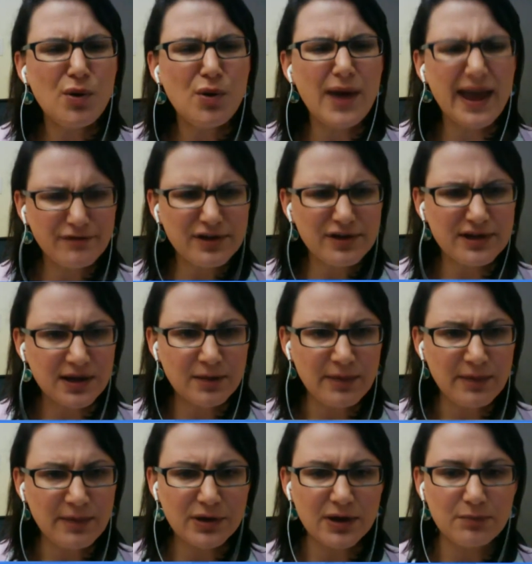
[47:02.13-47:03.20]
everything
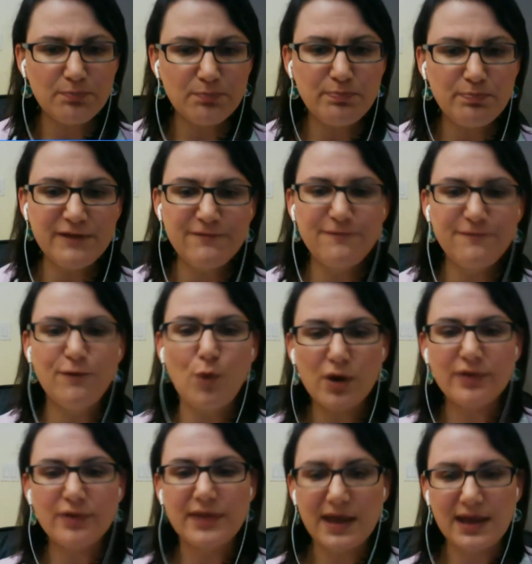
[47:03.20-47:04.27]
about it before
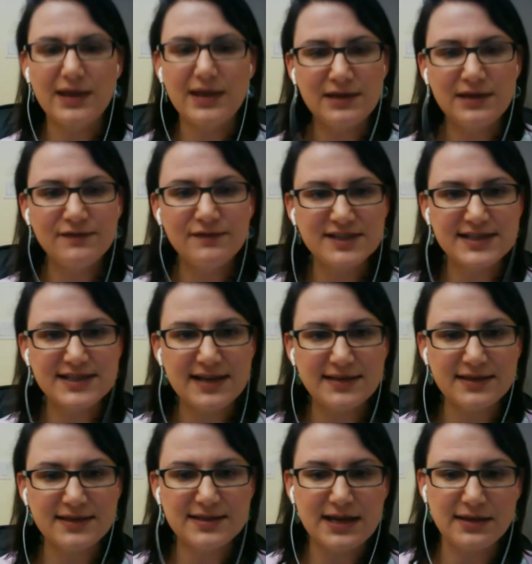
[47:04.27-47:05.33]
they can even set
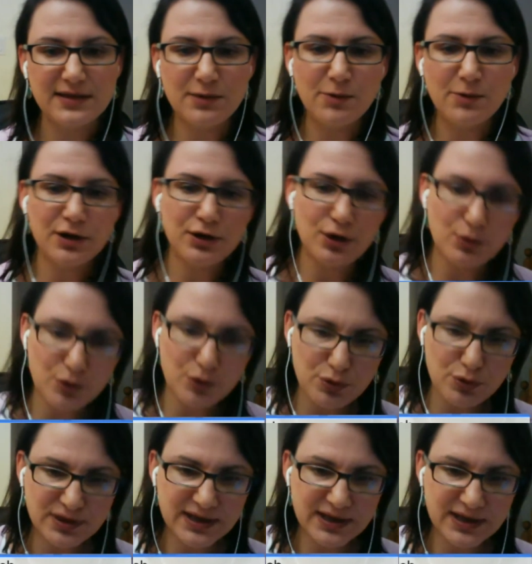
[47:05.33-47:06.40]
the date. They want to know who
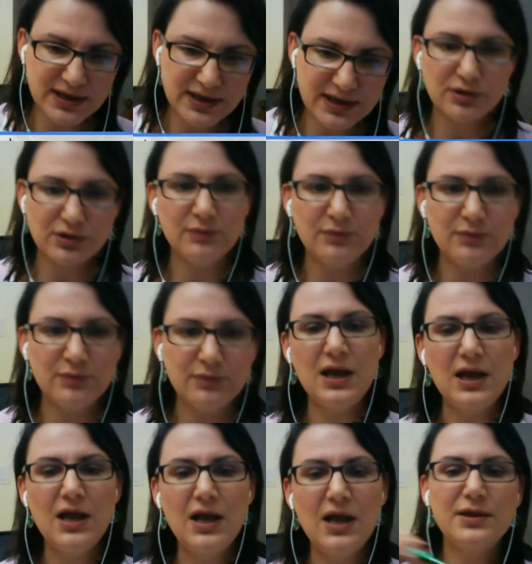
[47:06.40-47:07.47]
the guests are going to
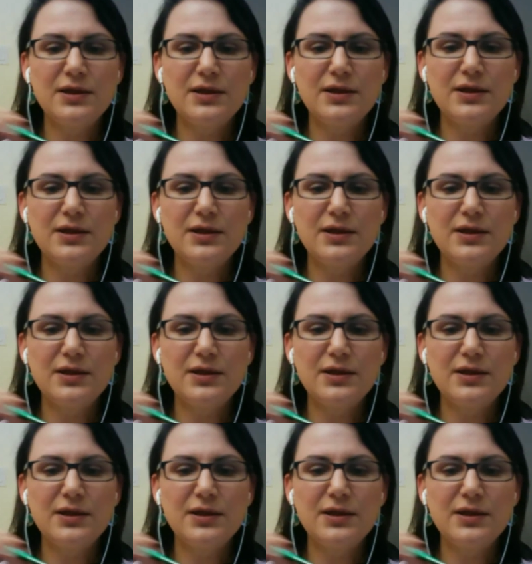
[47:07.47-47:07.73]
be.